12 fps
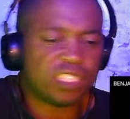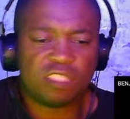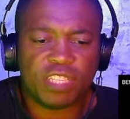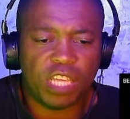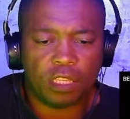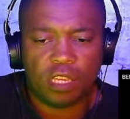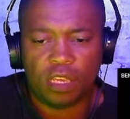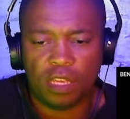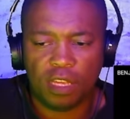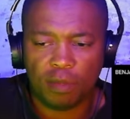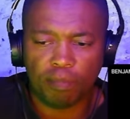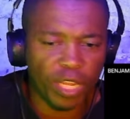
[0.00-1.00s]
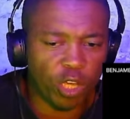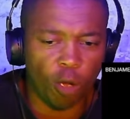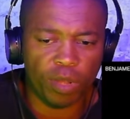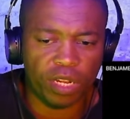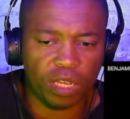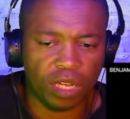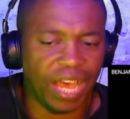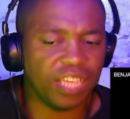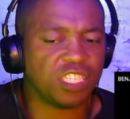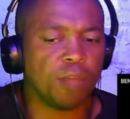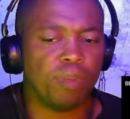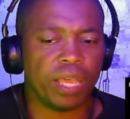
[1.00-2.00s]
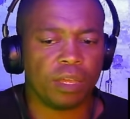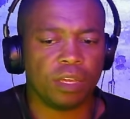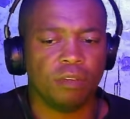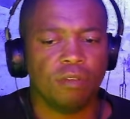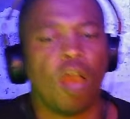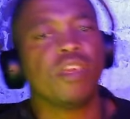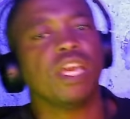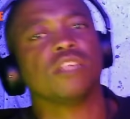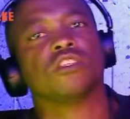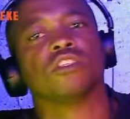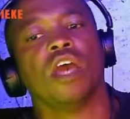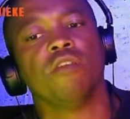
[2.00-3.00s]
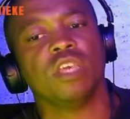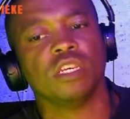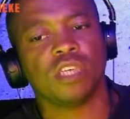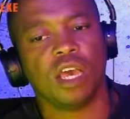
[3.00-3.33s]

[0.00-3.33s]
That's it for that. Brick op Lerika, Keister Black. Oh yes.